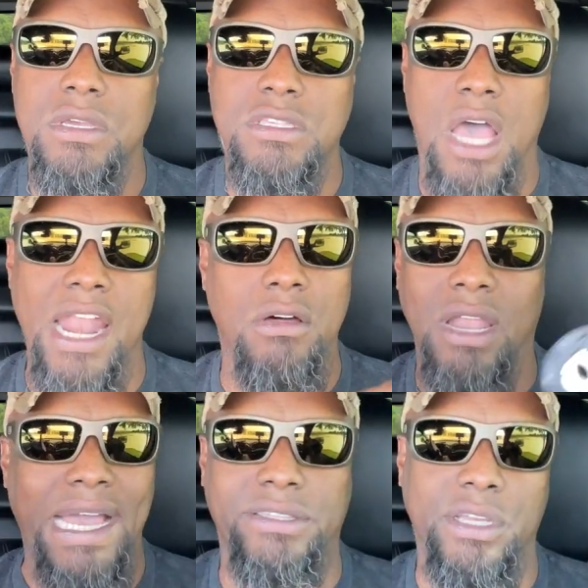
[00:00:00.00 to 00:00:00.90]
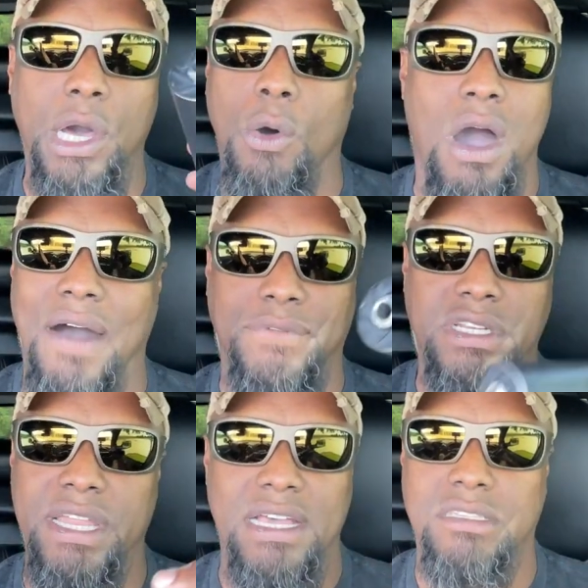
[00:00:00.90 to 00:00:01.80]
So I don't like to go off
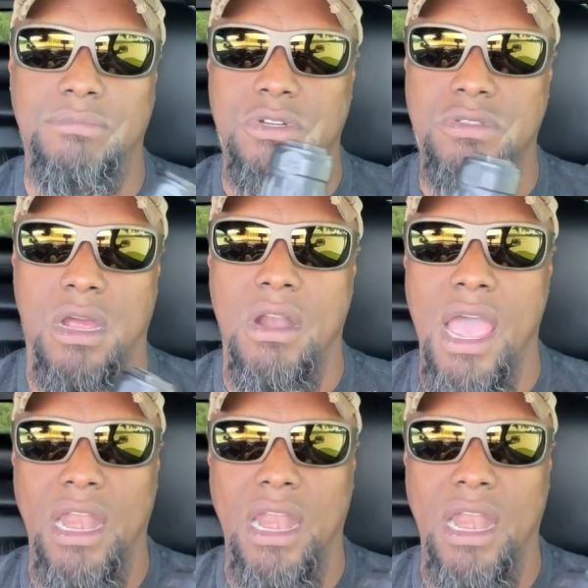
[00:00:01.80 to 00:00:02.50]
of decibels, all right?